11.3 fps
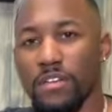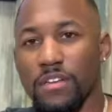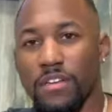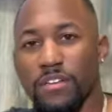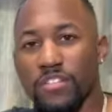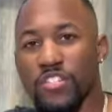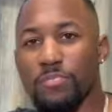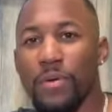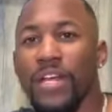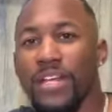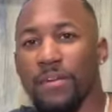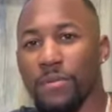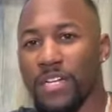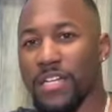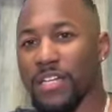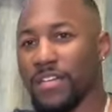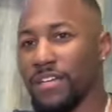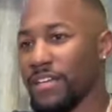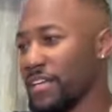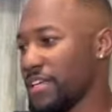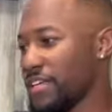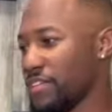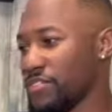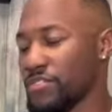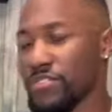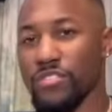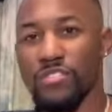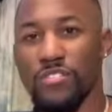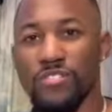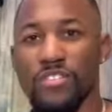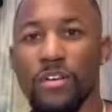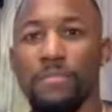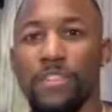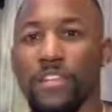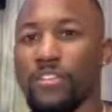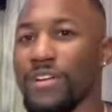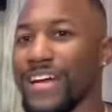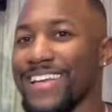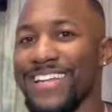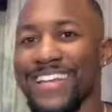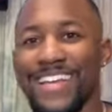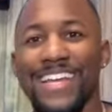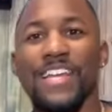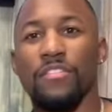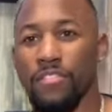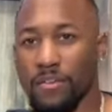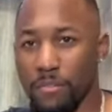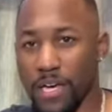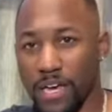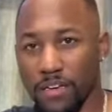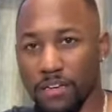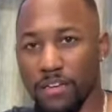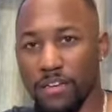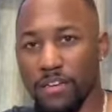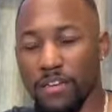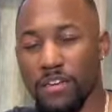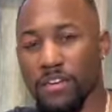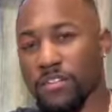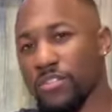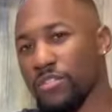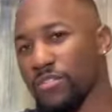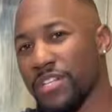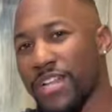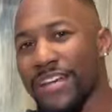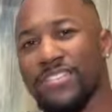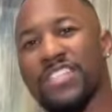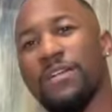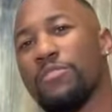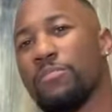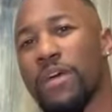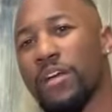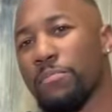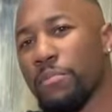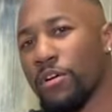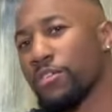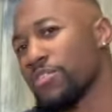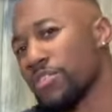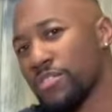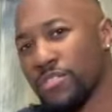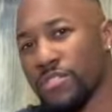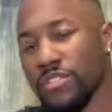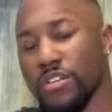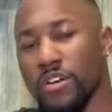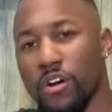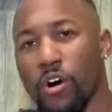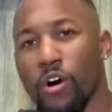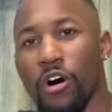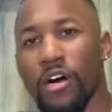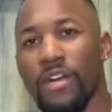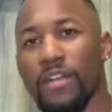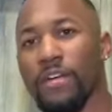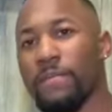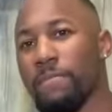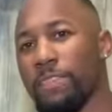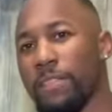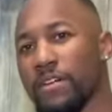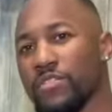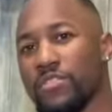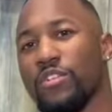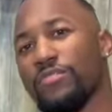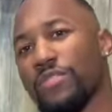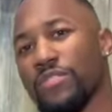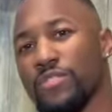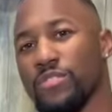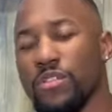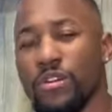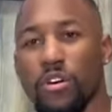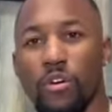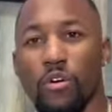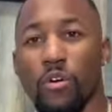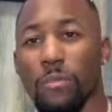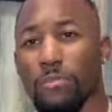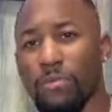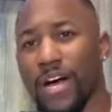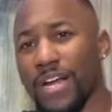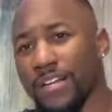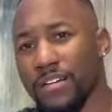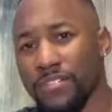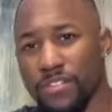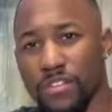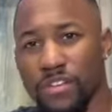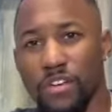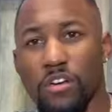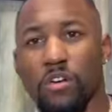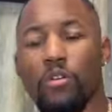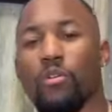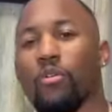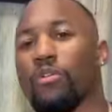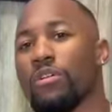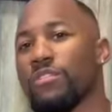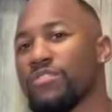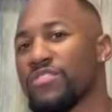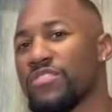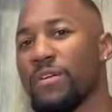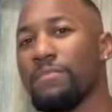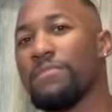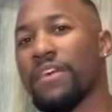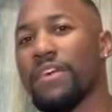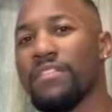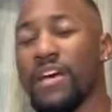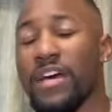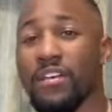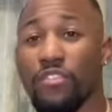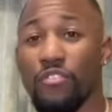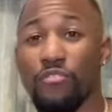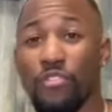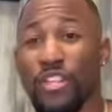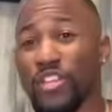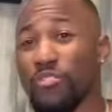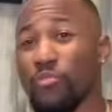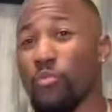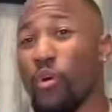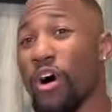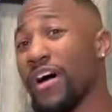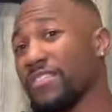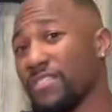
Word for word: Spending money is something that you're not getting anything back. So the next time you make a purchase on a service or a product or something that you feel like you want